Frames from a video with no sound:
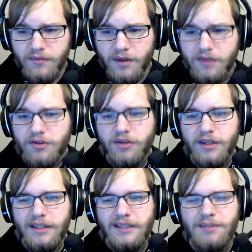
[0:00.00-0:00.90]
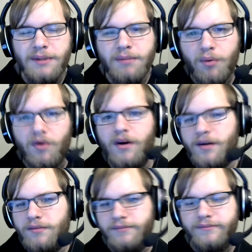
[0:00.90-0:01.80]
So it's been
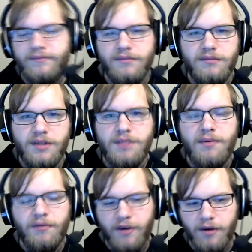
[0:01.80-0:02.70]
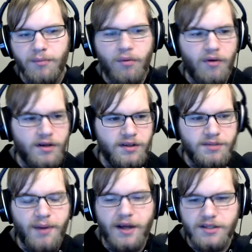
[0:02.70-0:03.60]
boring. It's been very boring this
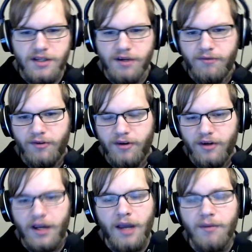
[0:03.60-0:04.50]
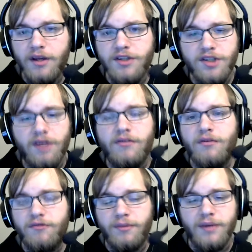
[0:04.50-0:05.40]
past year for gaming in general
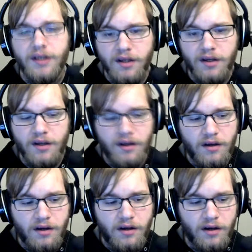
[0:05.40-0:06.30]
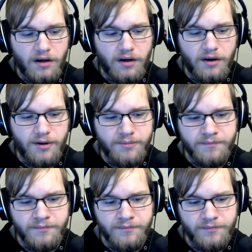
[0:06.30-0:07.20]
for me. Because
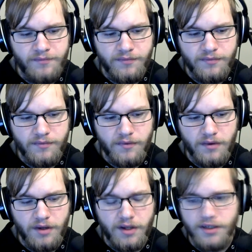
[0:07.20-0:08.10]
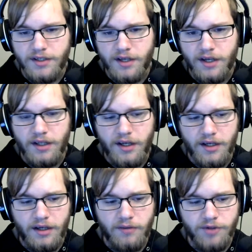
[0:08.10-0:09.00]
I said,
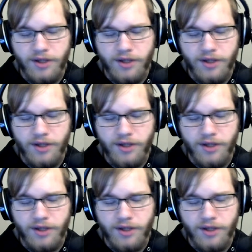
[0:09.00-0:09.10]
like, I'm